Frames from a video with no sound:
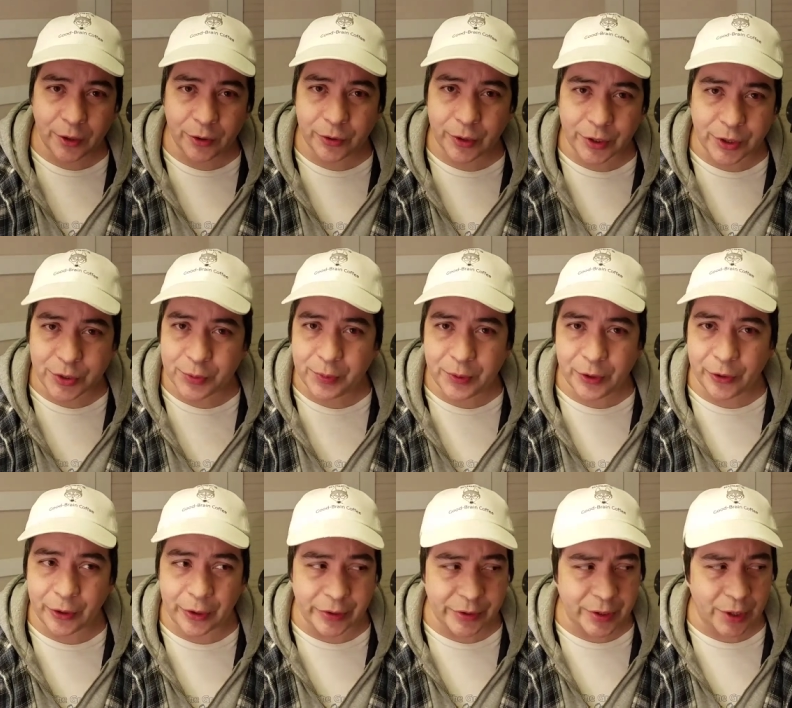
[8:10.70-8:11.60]
own
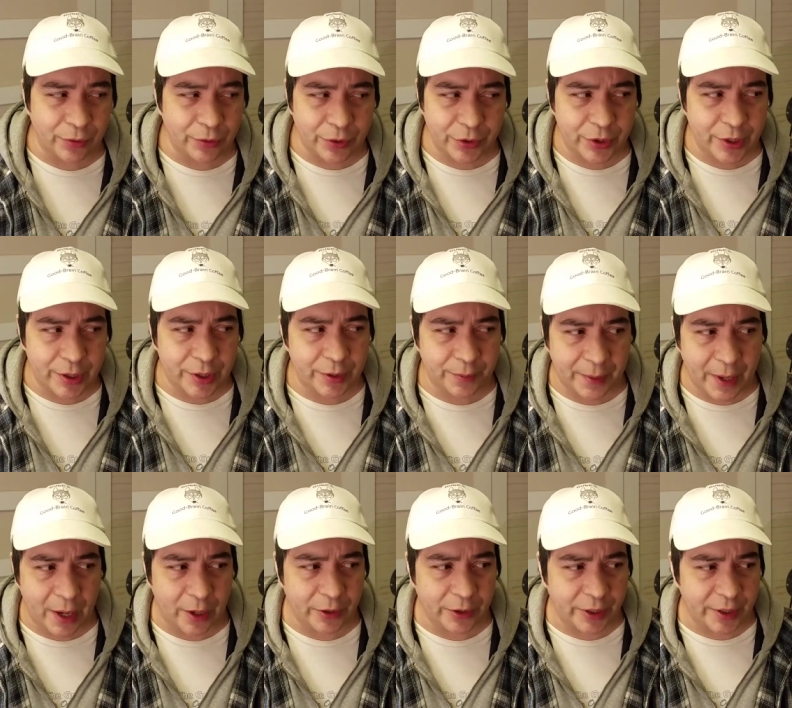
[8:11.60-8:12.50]
experience, I would think
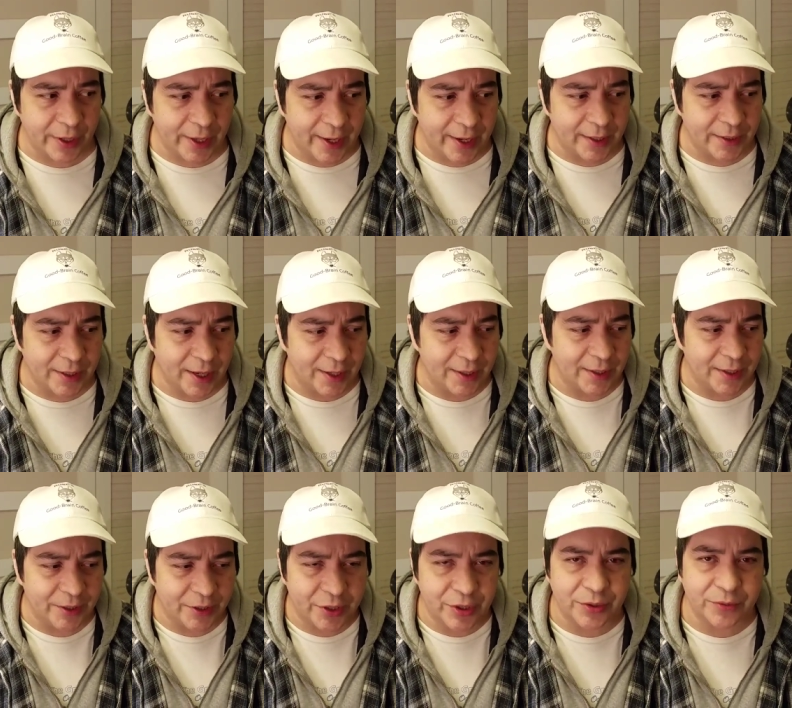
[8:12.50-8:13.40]
about it and
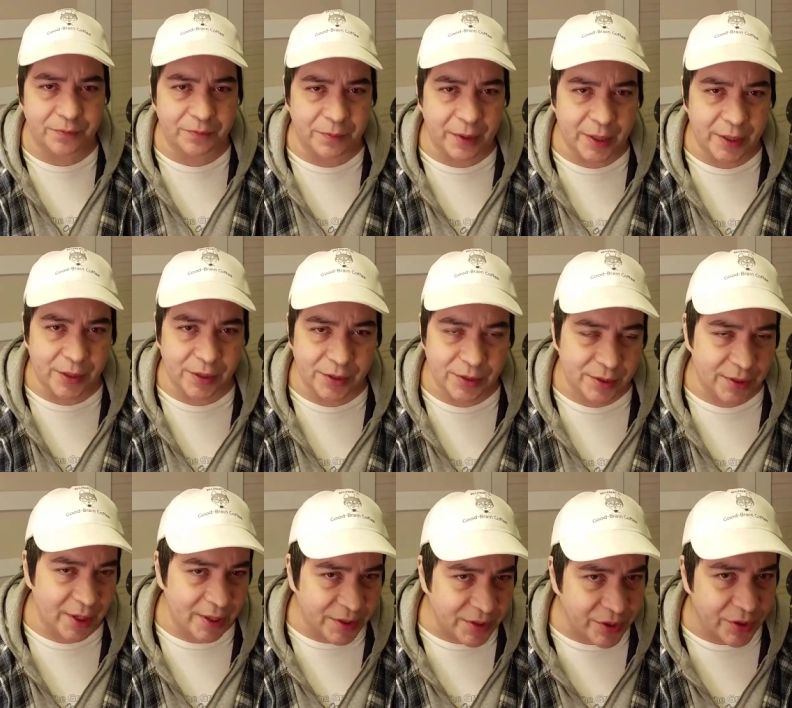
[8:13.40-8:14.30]
it didn't make
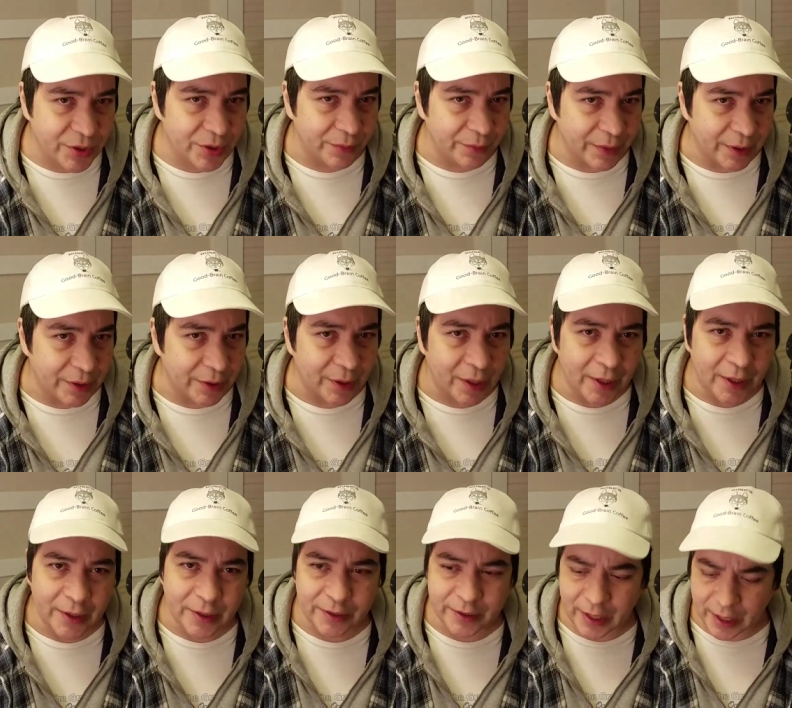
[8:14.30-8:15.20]
sense to me
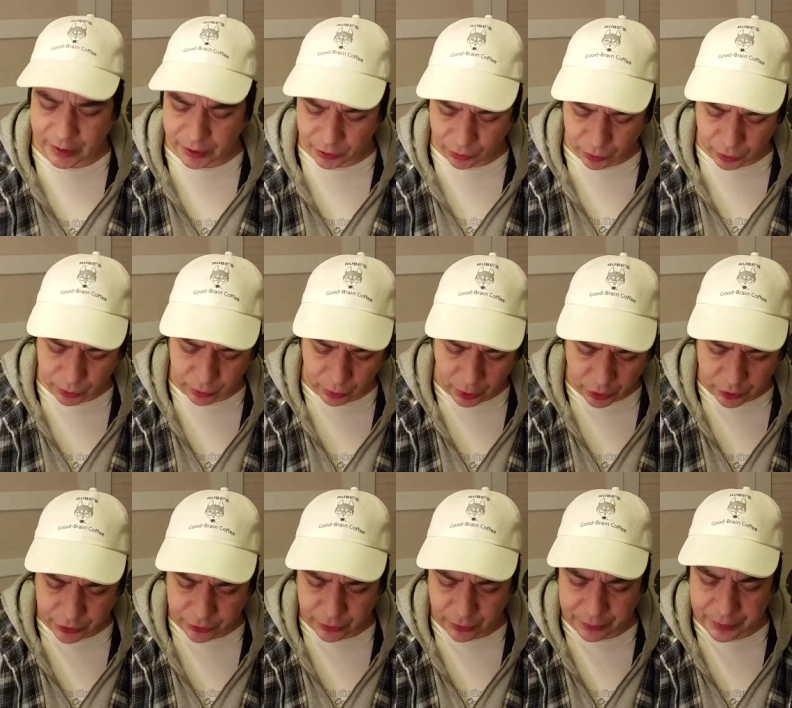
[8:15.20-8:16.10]
that it would
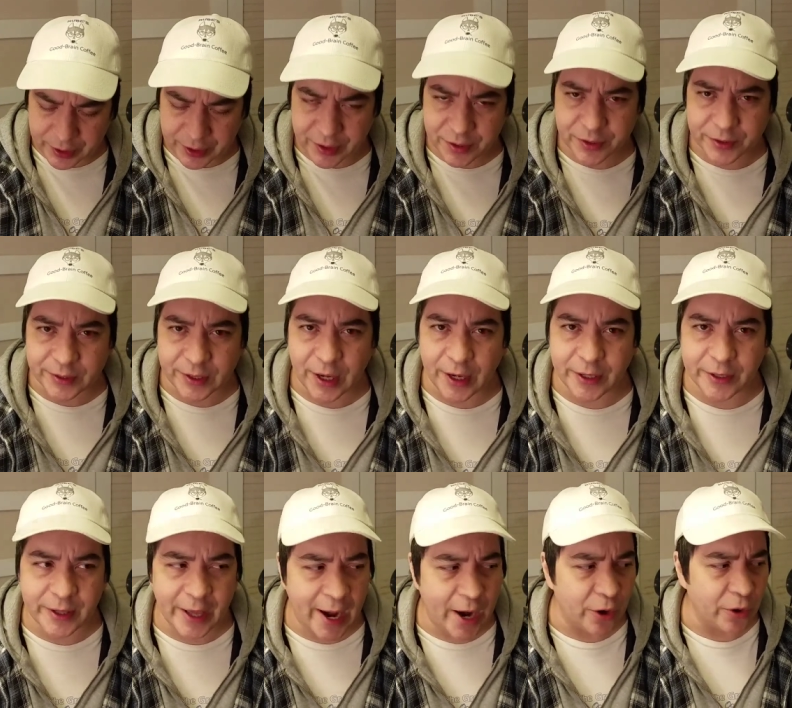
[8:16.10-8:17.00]
roast from the
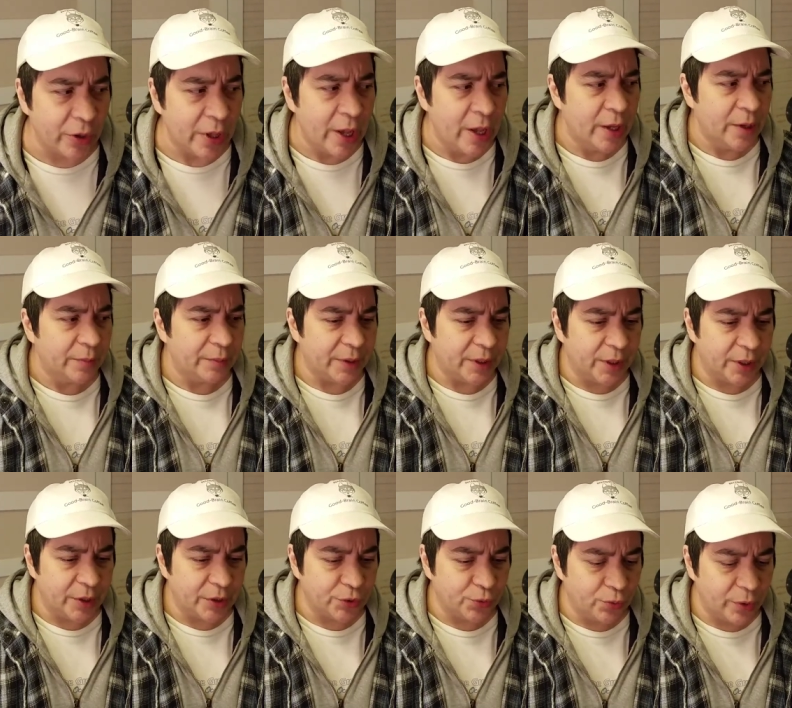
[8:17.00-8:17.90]
inside out
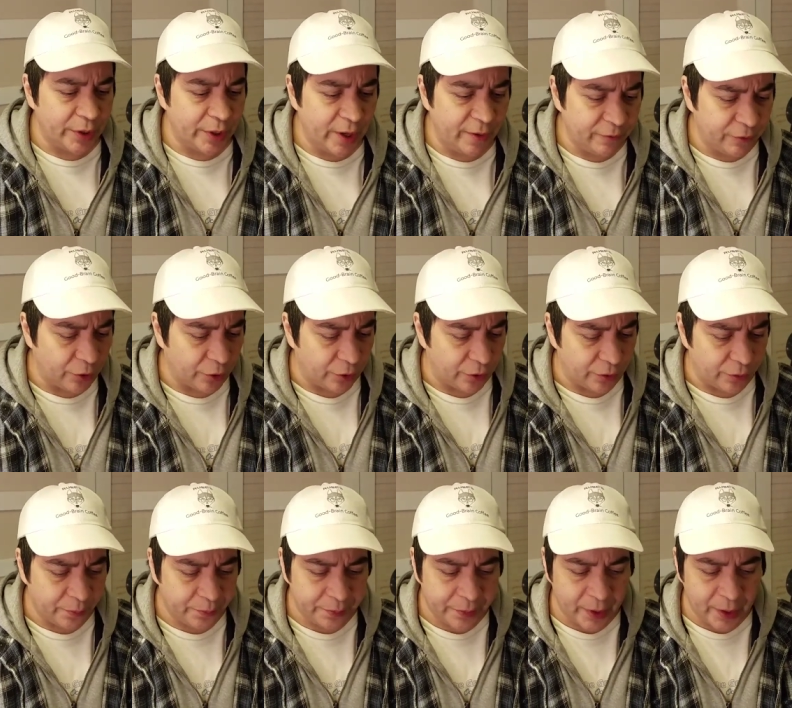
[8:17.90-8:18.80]
because whenever
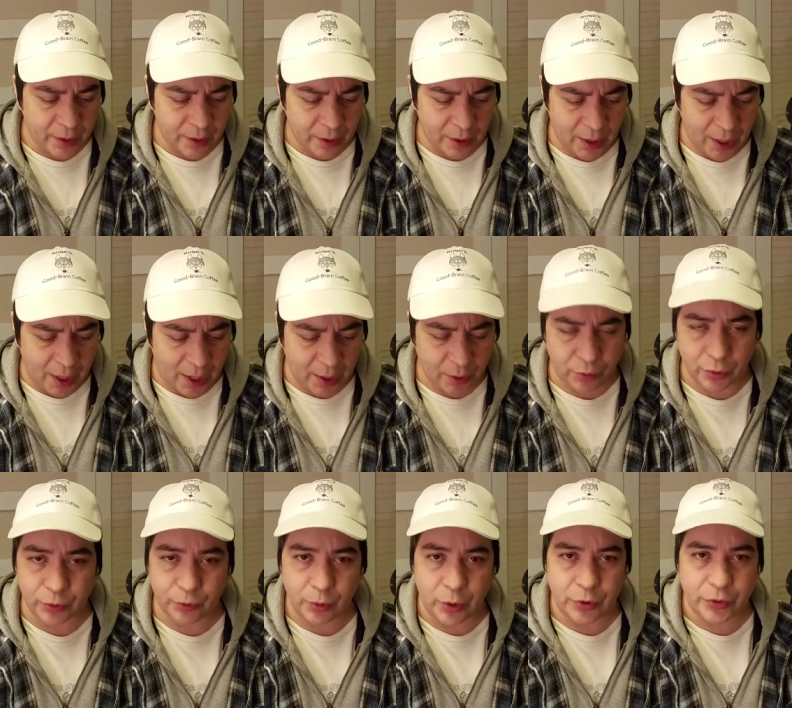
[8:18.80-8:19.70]
I
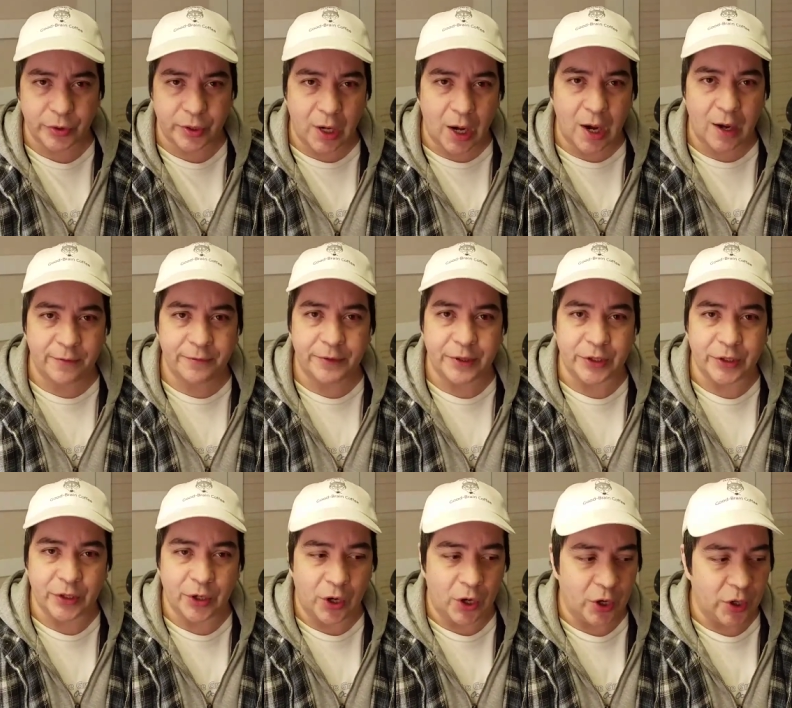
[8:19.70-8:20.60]
would roast
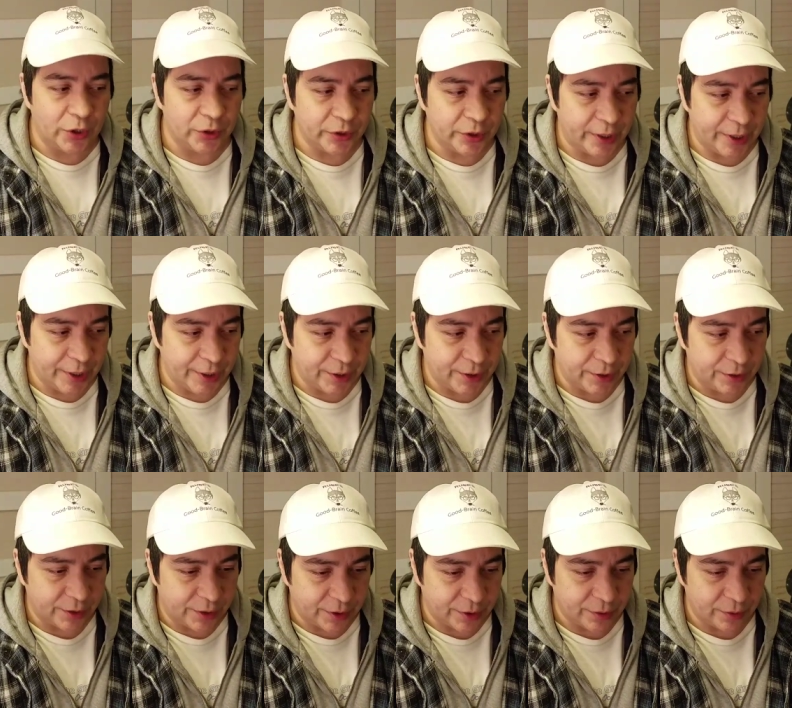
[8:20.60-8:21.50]
coffee on
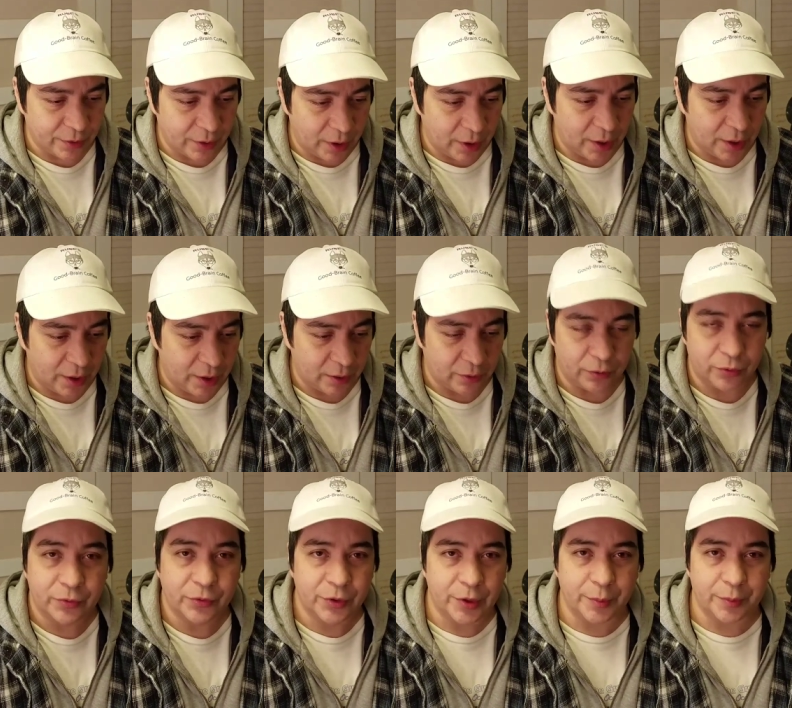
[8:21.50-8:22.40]
a uh,
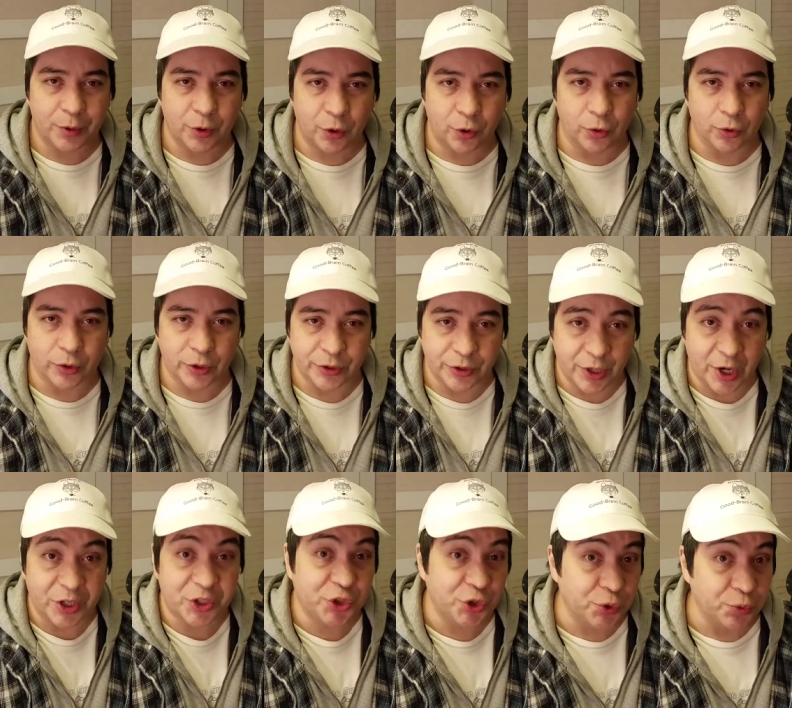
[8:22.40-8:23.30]
typical
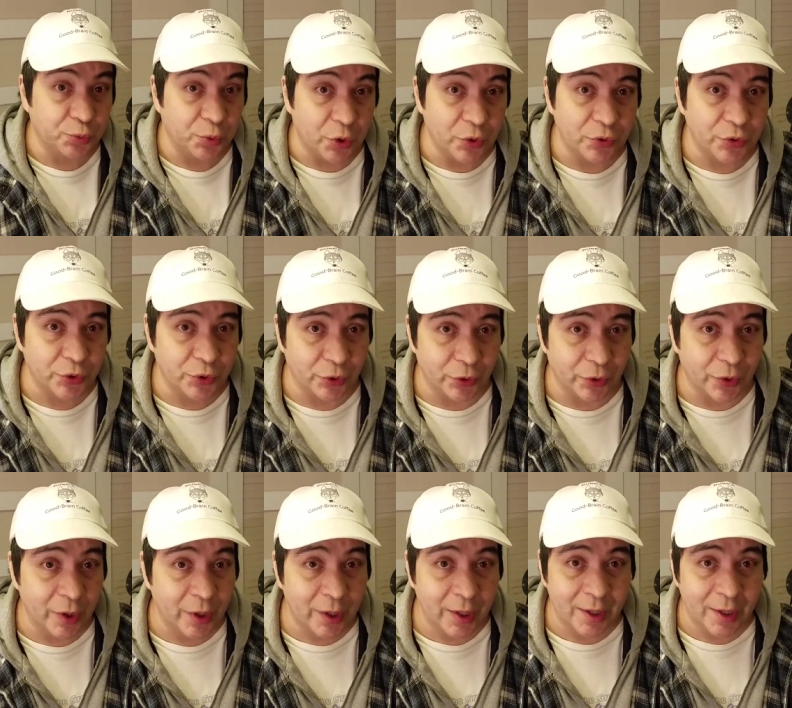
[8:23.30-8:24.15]
conduction roaster,